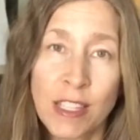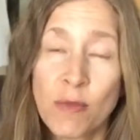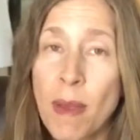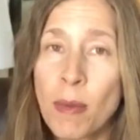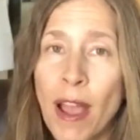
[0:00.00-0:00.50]

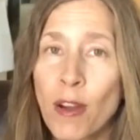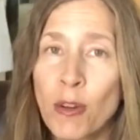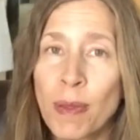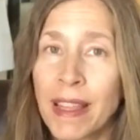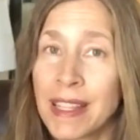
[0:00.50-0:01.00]
Remember, outer
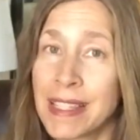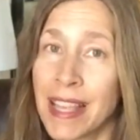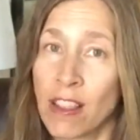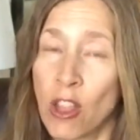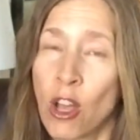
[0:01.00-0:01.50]
planets take a
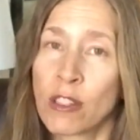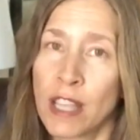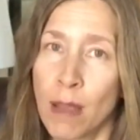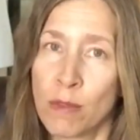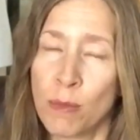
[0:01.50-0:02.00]
long
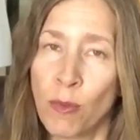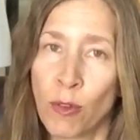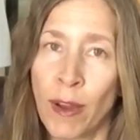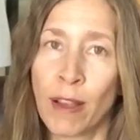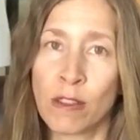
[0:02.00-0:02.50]
time to move
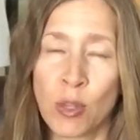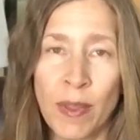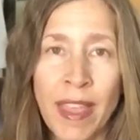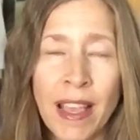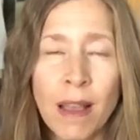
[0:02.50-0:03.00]
around. So when
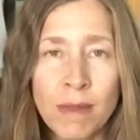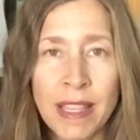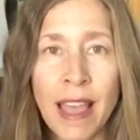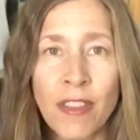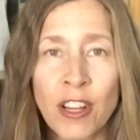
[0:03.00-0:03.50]
they come
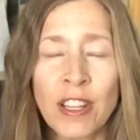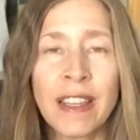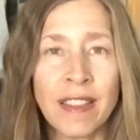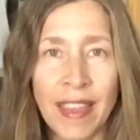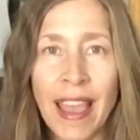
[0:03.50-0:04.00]
together,
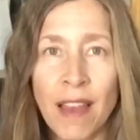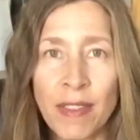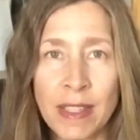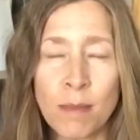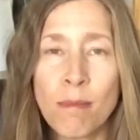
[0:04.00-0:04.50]
they have
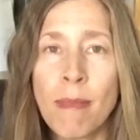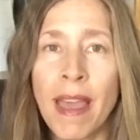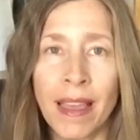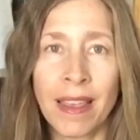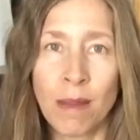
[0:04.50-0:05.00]
these
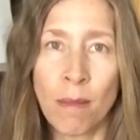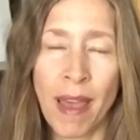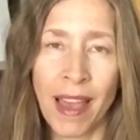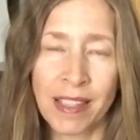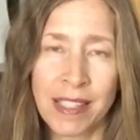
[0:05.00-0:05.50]
mega
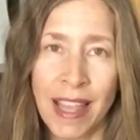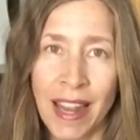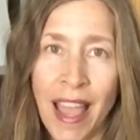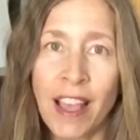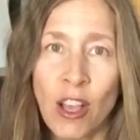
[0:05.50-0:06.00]
impacts that
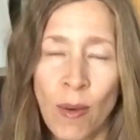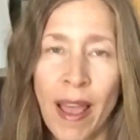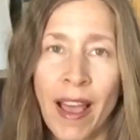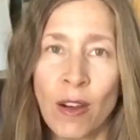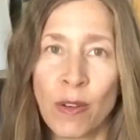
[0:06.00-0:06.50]
echo
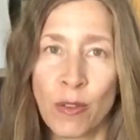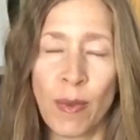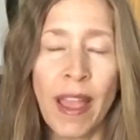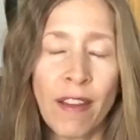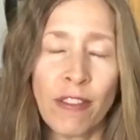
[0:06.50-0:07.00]
out through
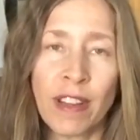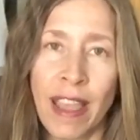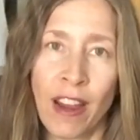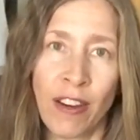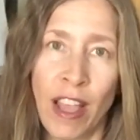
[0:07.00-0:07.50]
every
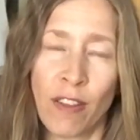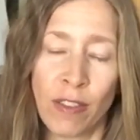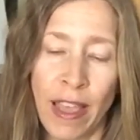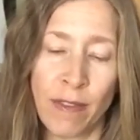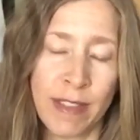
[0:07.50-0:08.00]
area of
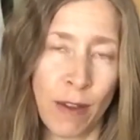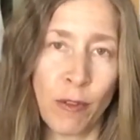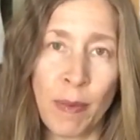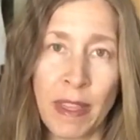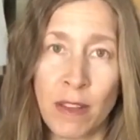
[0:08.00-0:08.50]
life down
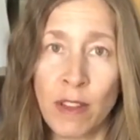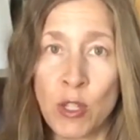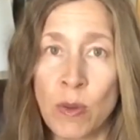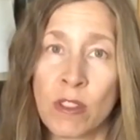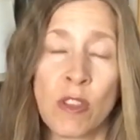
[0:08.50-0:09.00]
from the
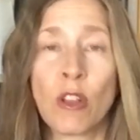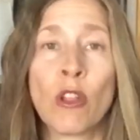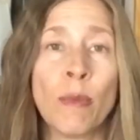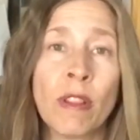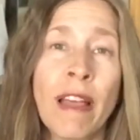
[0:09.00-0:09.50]
individual to the
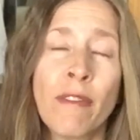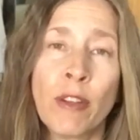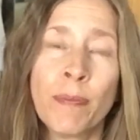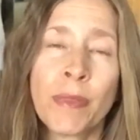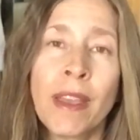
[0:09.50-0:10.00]
global
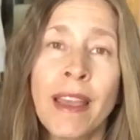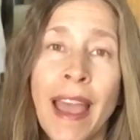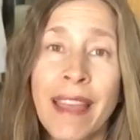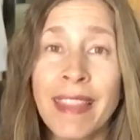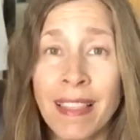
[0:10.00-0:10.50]
level.
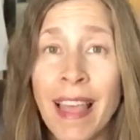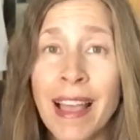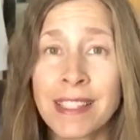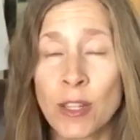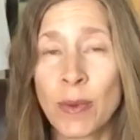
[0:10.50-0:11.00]
And they
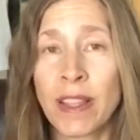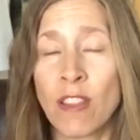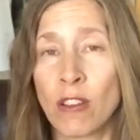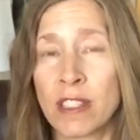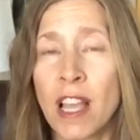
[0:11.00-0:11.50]
last a really
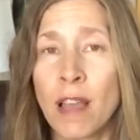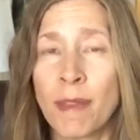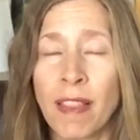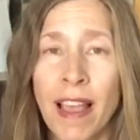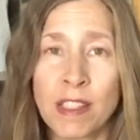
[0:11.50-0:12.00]
long time. They
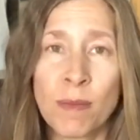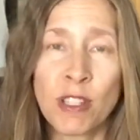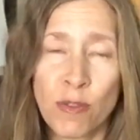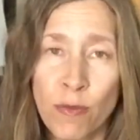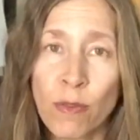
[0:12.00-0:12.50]
last
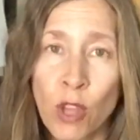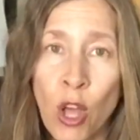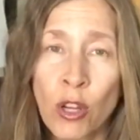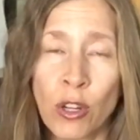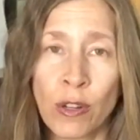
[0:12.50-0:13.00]
much
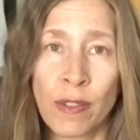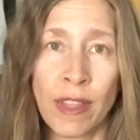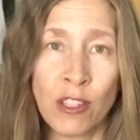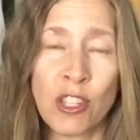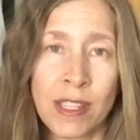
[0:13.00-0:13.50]
longer
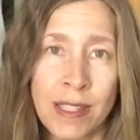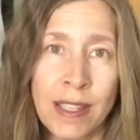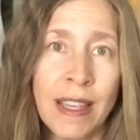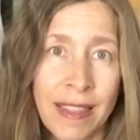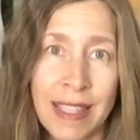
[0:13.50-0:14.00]
than just
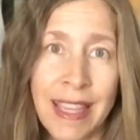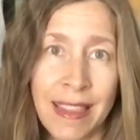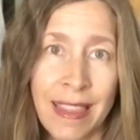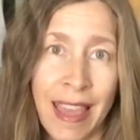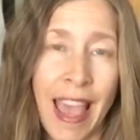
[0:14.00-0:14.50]
the day
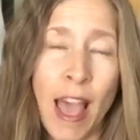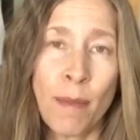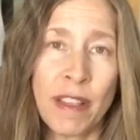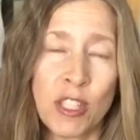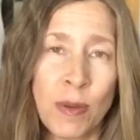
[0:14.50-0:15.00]
that they
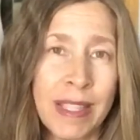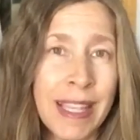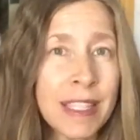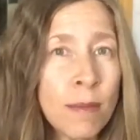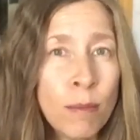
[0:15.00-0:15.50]
happen. So it
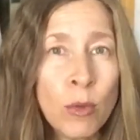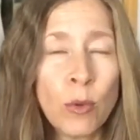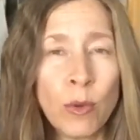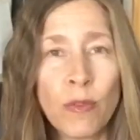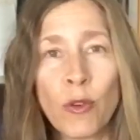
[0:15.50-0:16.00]
sets a
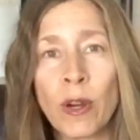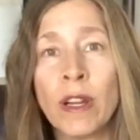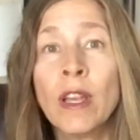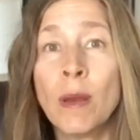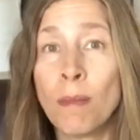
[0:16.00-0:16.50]
mood for
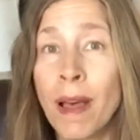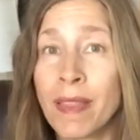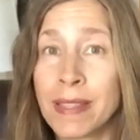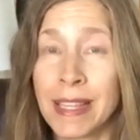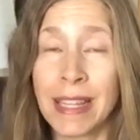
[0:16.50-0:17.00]

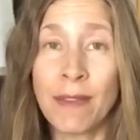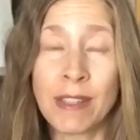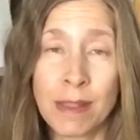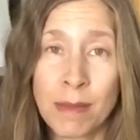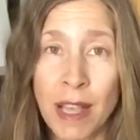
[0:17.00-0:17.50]
months and even
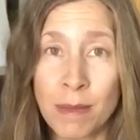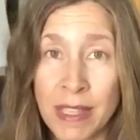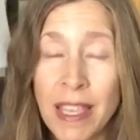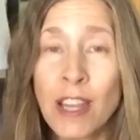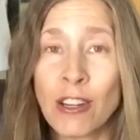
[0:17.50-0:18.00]
sometimes
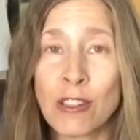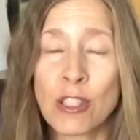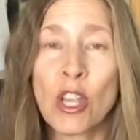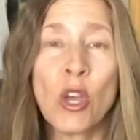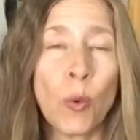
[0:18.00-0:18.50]
years
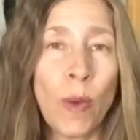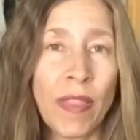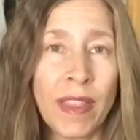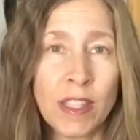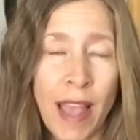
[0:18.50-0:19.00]
when
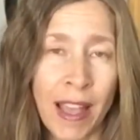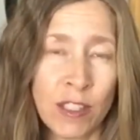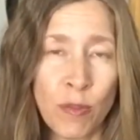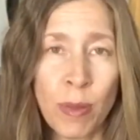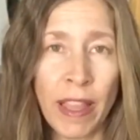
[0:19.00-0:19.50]
these
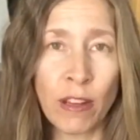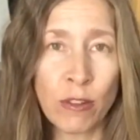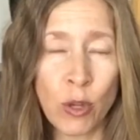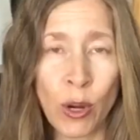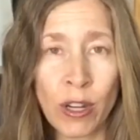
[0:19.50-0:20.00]
active players
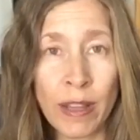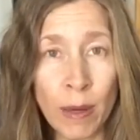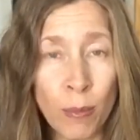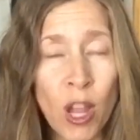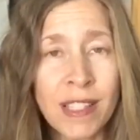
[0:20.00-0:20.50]
are in
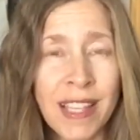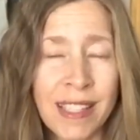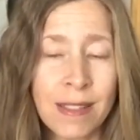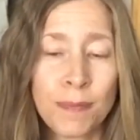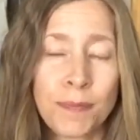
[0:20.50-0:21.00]
process.